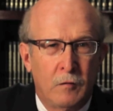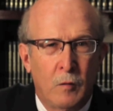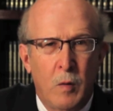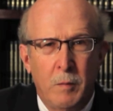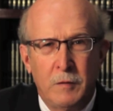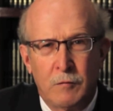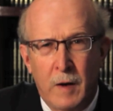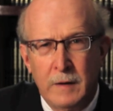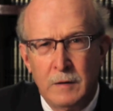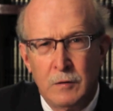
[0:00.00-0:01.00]
So what we
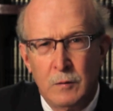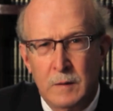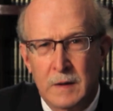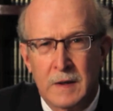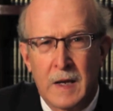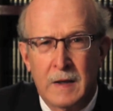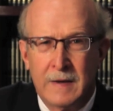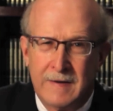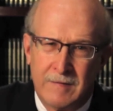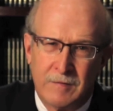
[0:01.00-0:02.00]
try to do
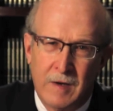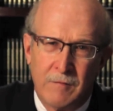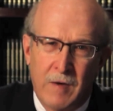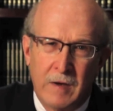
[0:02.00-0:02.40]
instead